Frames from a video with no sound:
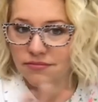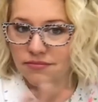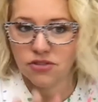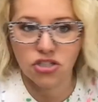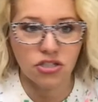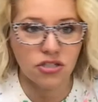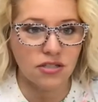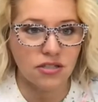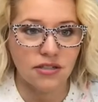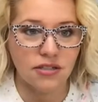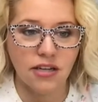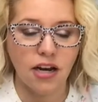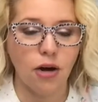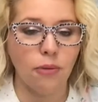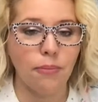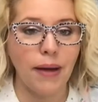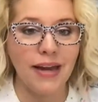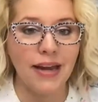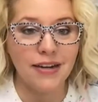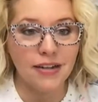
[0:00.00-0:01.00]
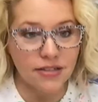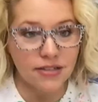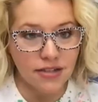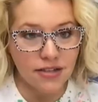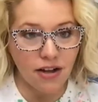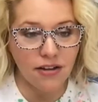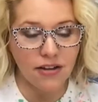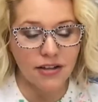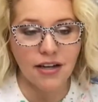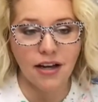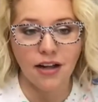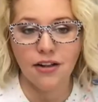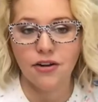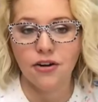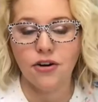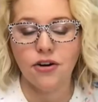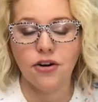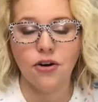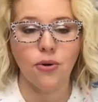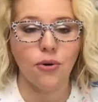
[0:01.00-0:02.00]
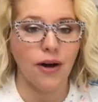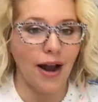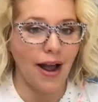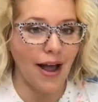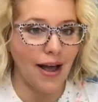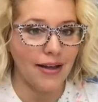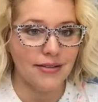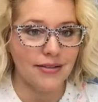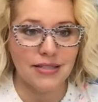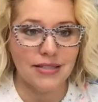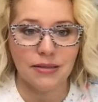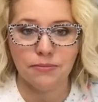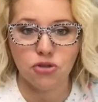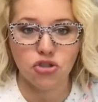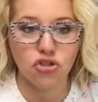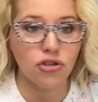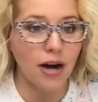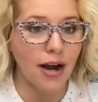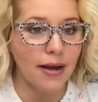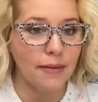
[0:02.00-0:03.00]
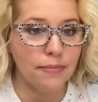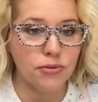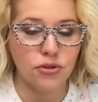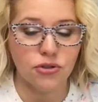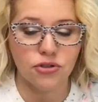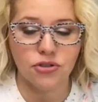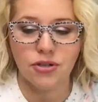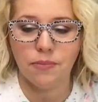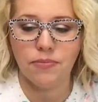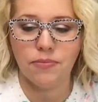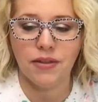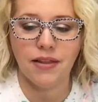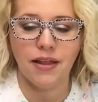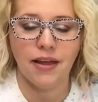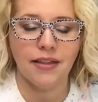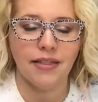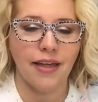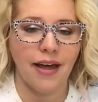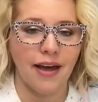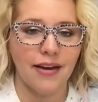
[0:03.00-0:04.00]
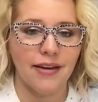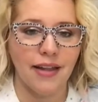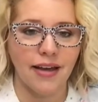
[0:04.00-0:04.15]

just, you know, paint it a solid color or add some stripes or something like that.